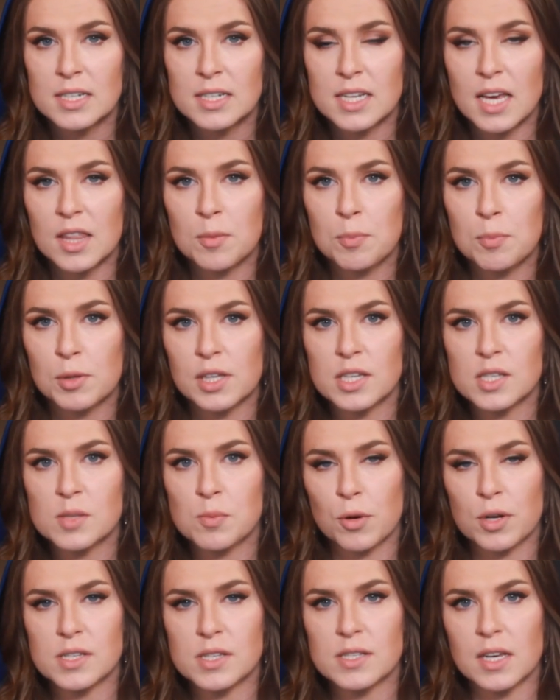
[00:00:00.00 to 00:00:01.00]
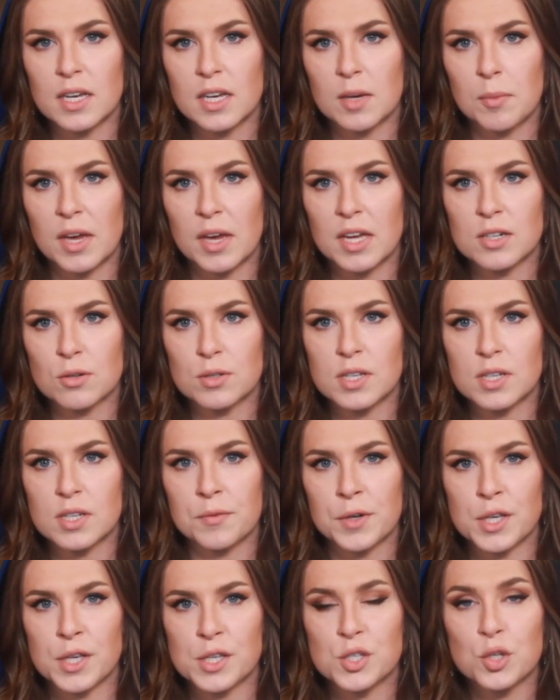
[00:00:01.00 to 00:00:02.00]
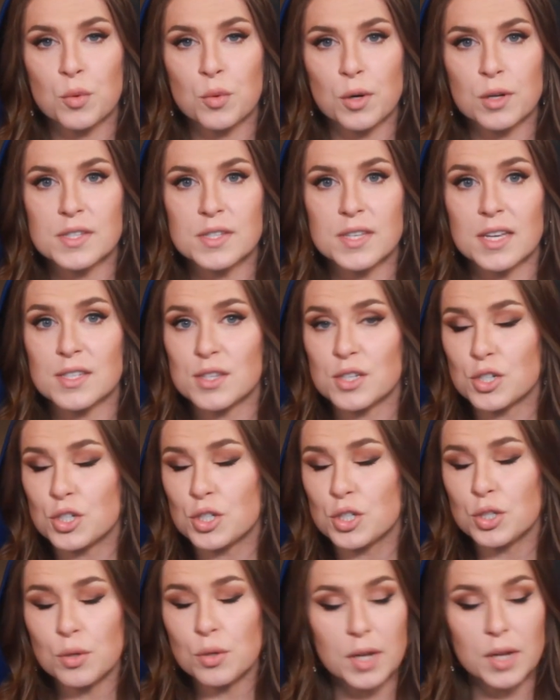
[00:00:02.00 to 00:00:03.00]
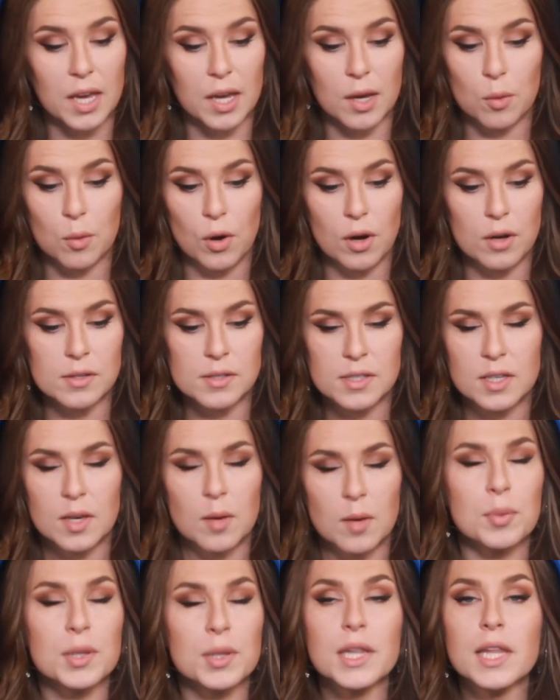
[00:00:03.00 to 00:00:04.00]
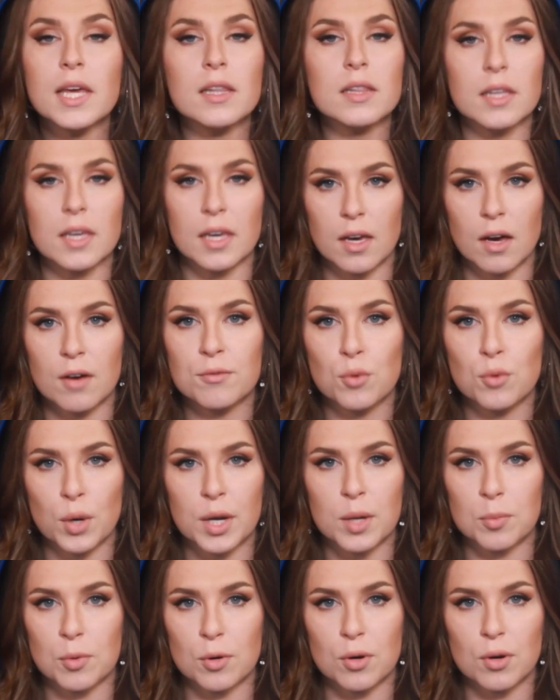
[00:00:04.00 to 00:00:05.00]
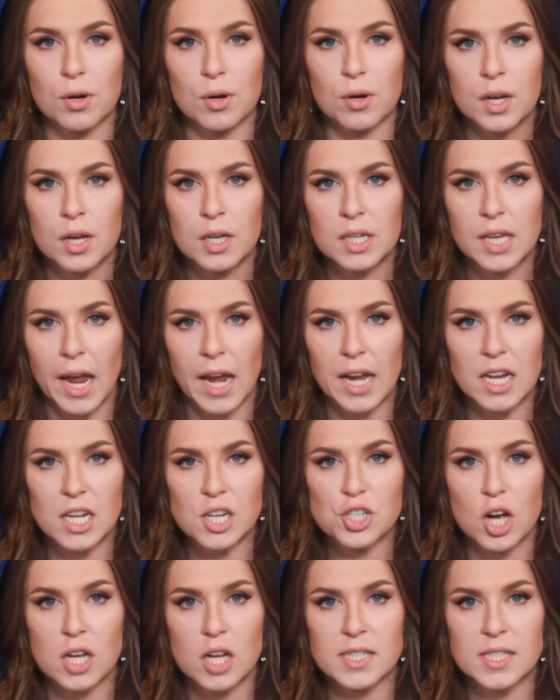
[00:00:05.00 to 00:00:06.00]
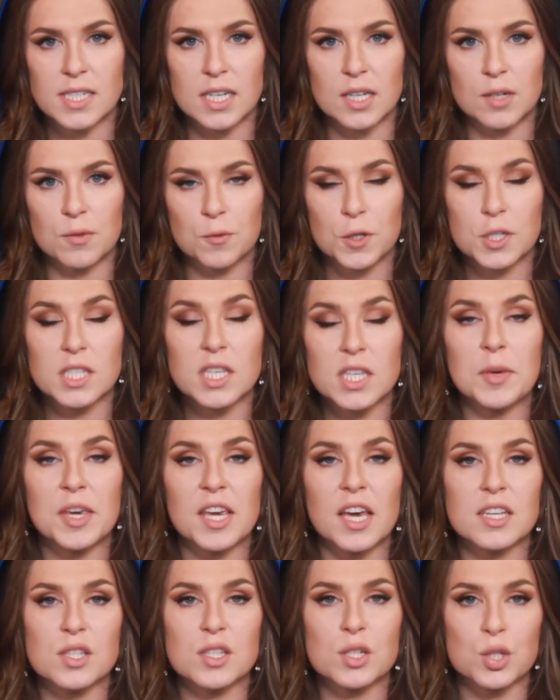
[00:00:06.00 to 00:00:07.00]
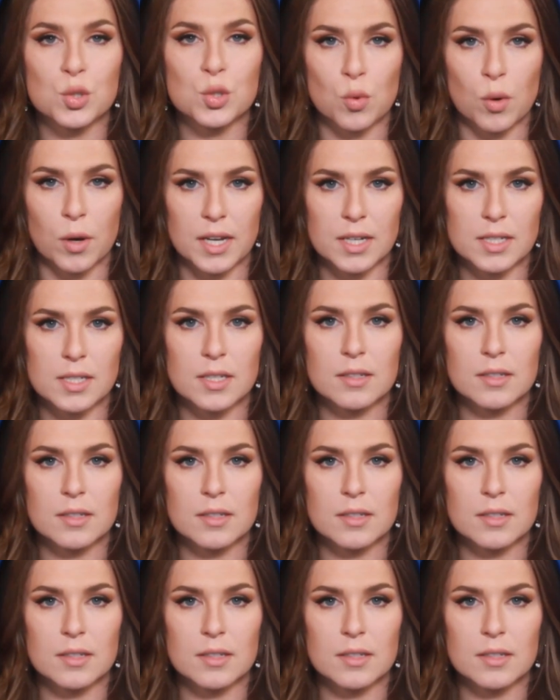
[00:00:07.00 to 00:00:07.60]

10th Police Precinct Commander Tiffany Stewart says the shooting was completely avoidable. Katie Johnston for CBS Detroit.